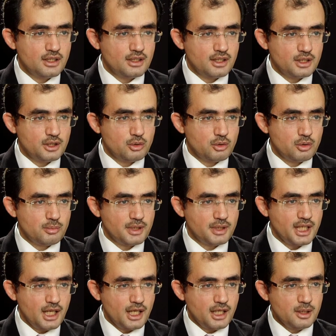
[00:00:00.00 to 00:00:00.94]
then you will
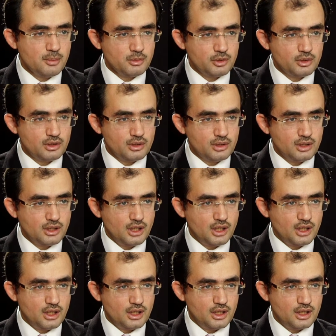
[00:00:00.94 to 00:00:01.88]
be able
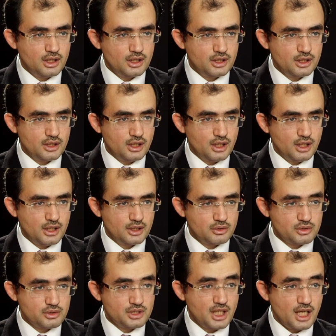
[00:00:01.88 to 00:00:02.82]

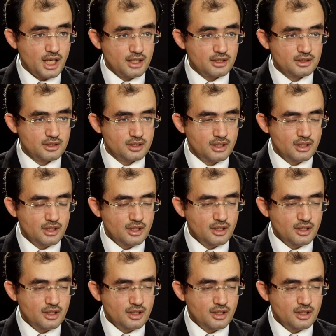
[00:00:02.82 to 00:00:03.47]
to stand